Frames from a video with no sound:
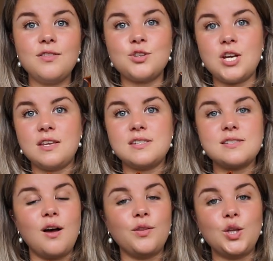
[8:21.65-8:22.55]
the chances
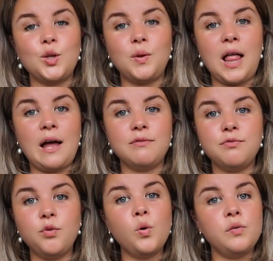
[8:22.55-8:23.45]
are that you will have
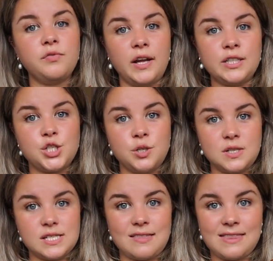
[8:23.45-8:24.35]
four fine
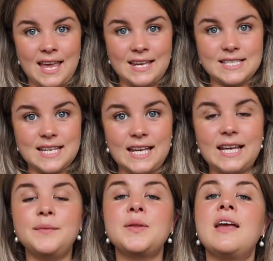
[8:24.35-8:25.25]
tuners at the end here.